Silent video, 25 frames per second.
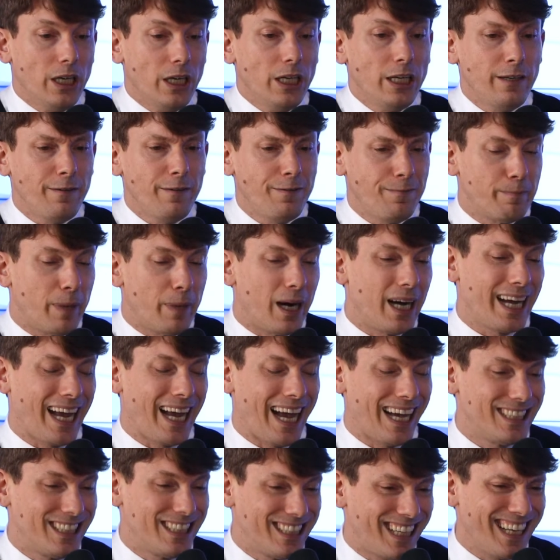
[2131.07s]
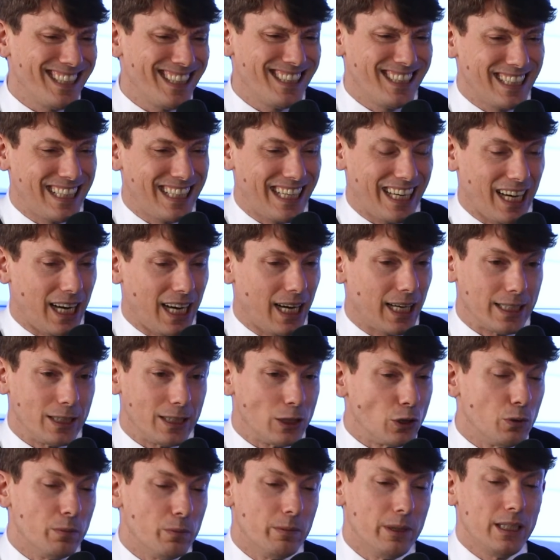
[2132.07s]
if by agentic AI,
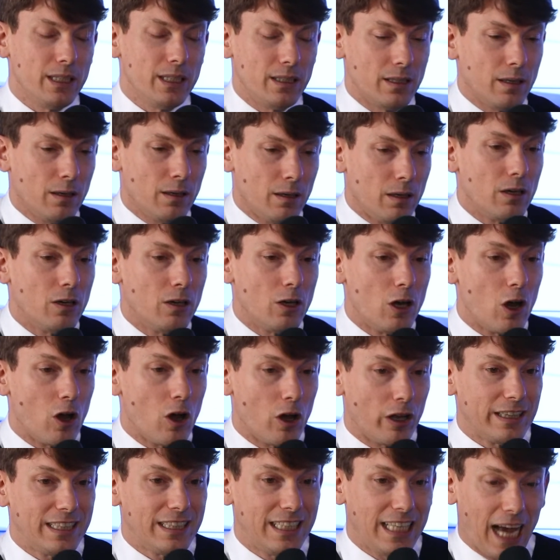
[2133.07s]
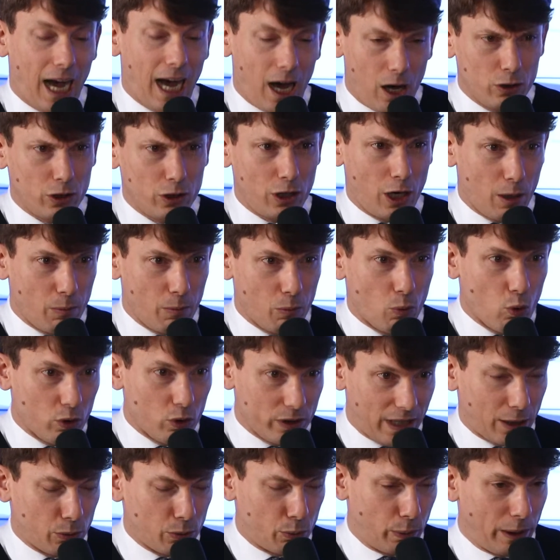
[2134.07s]
you mean the outcome
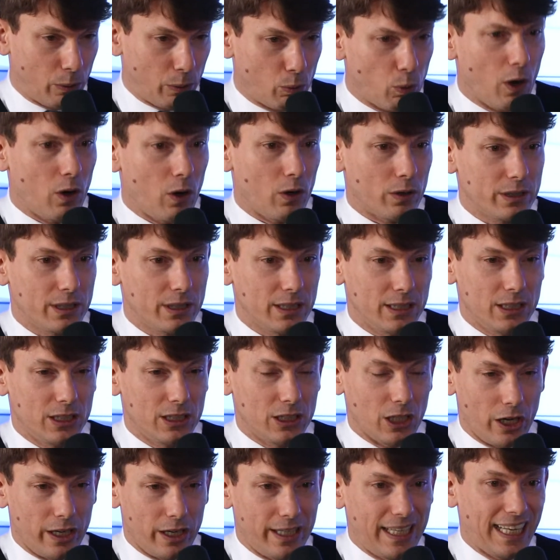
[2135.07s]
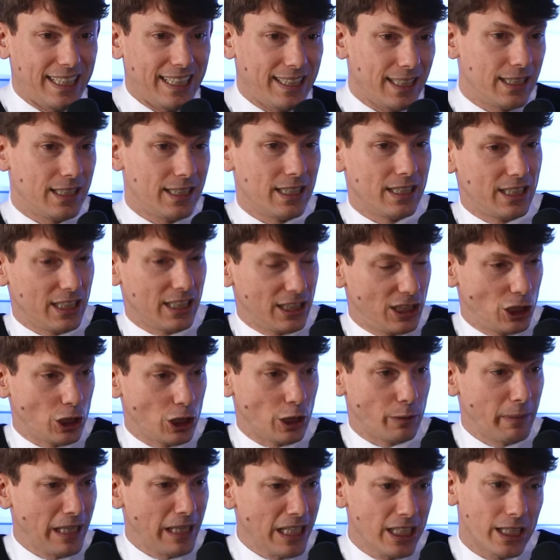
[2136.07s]
that we want is unattended
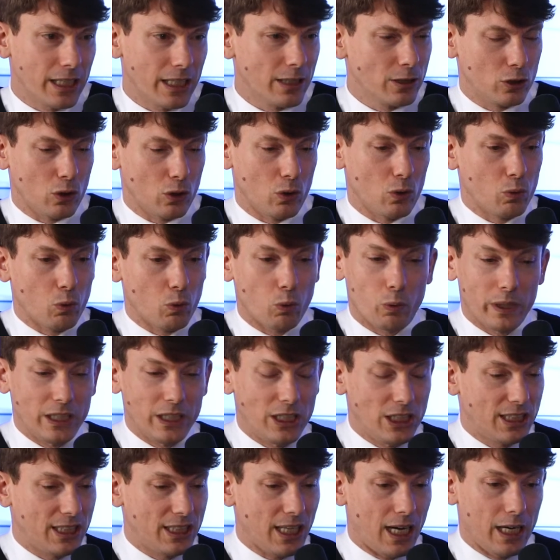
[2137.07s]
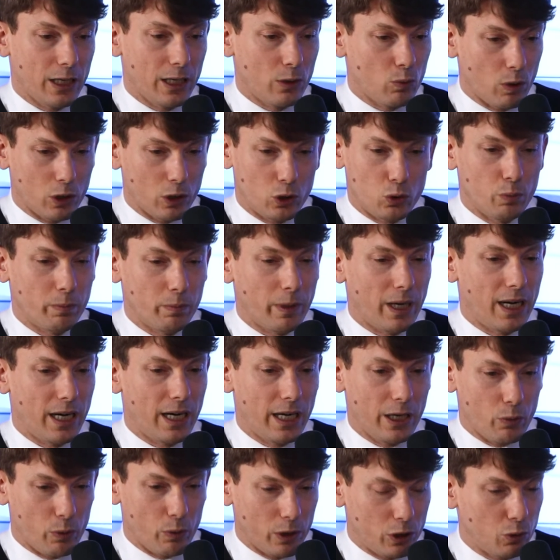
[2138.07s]
decision making, so we decide what to
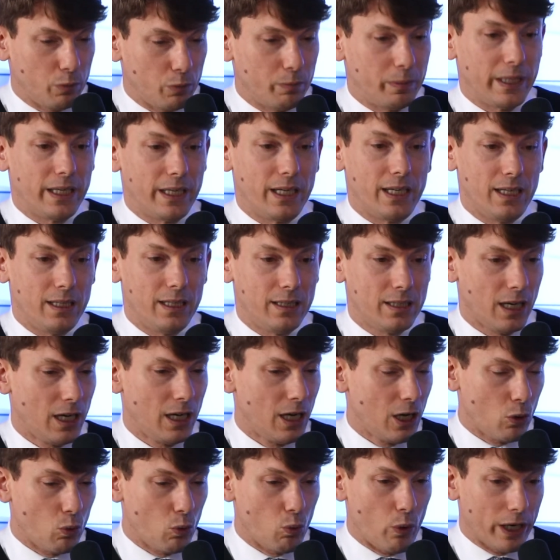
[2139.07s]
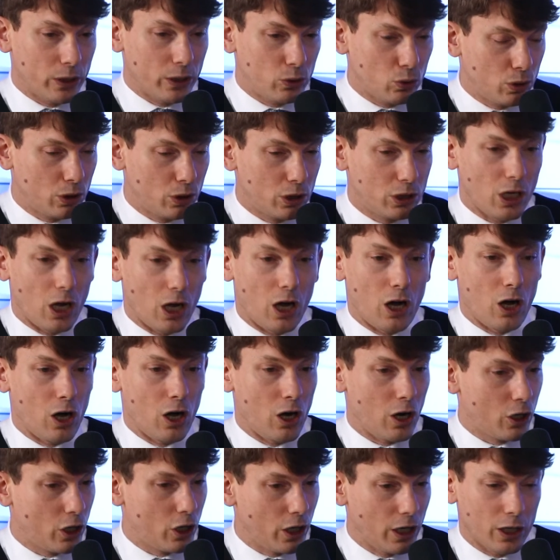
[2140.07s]
buy, what to build, where to
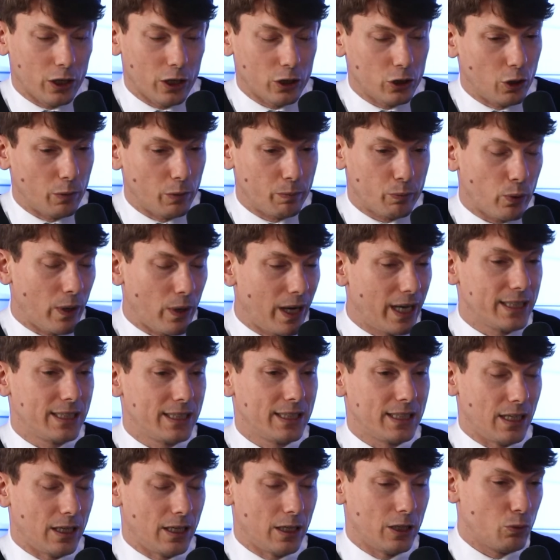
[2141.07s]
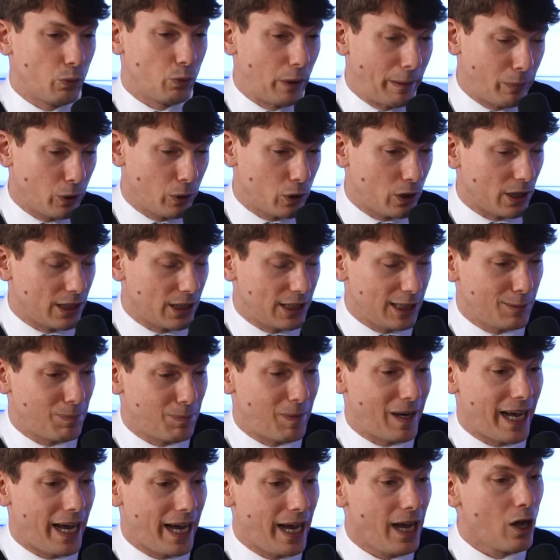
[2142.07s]
stock, the price we put on
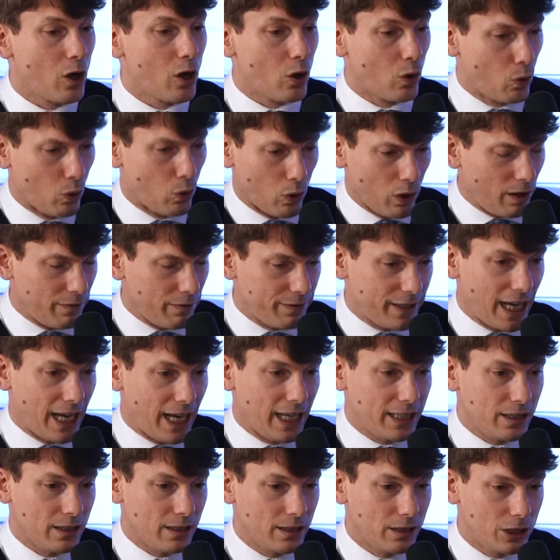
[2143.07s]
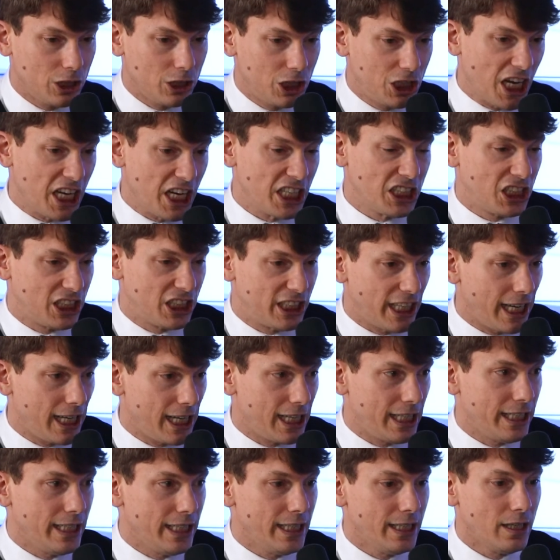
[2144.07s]
display, all of that change
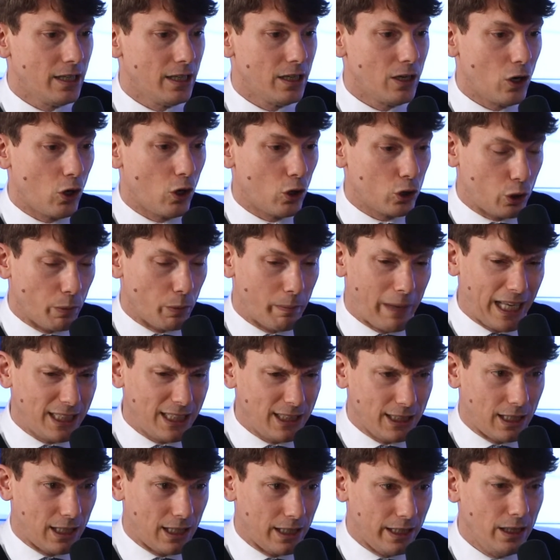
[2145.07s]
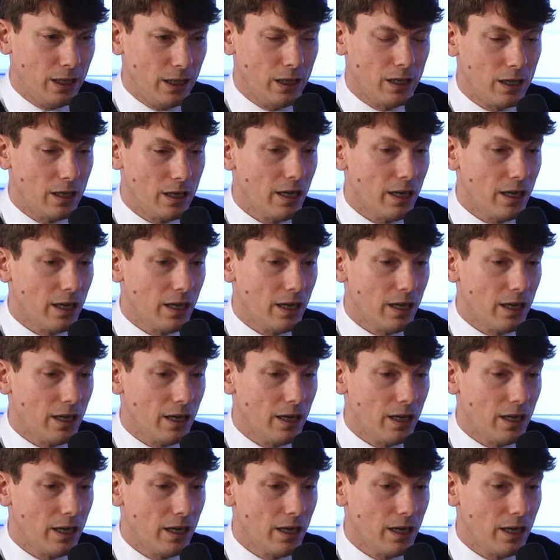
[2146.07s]
daily automatically